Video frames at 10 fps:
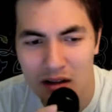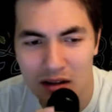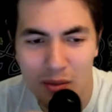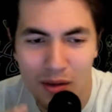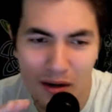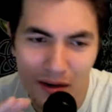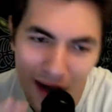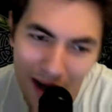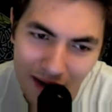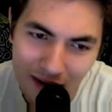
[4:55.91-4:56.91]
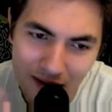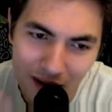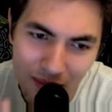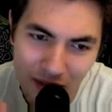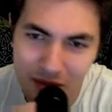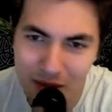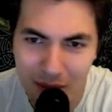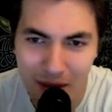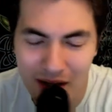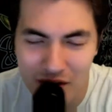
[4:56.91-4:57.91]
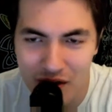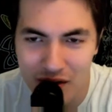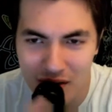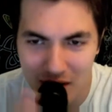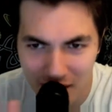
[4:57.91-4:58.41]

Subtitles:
you better not accept the Armenian Genocide.